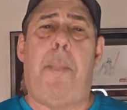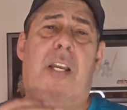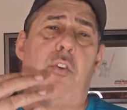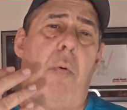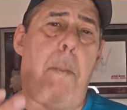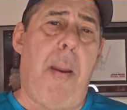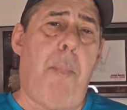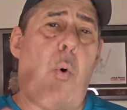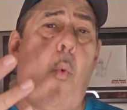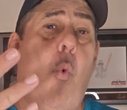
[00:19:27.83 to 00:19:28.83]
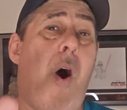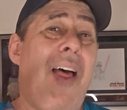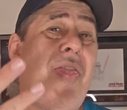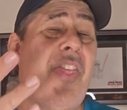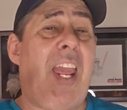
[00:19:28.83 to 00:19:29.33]
Because remember
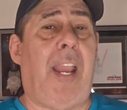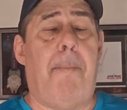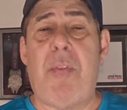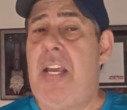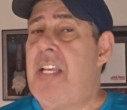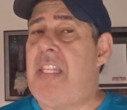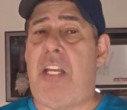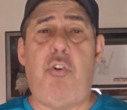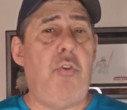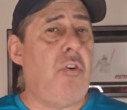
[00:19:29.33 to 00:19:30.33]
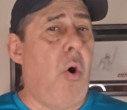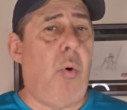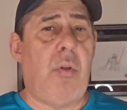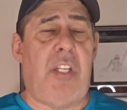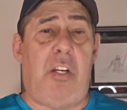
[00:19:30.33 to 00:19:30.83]
one thing, they
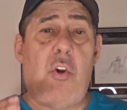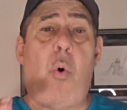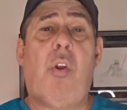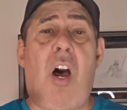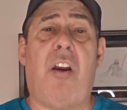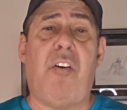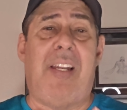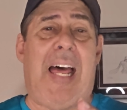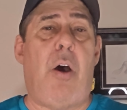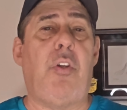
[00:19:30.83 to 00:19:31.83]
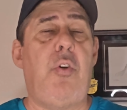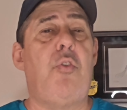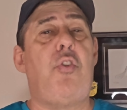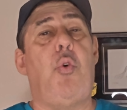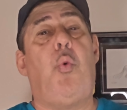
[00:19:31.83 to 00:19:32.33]
no longer allow
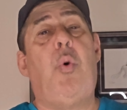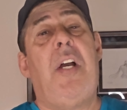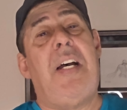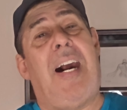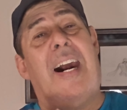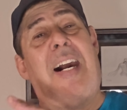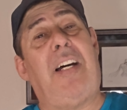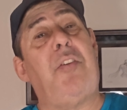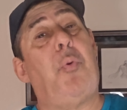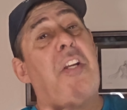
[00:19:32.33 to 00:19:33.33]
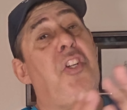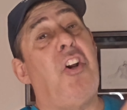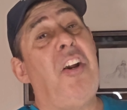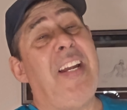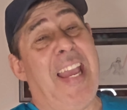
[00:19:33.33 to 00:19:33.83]
you to
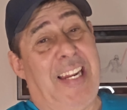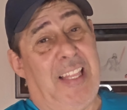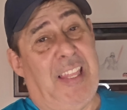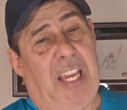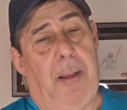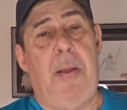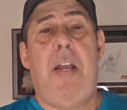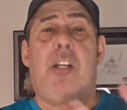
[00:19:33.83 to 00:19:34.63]
return anything.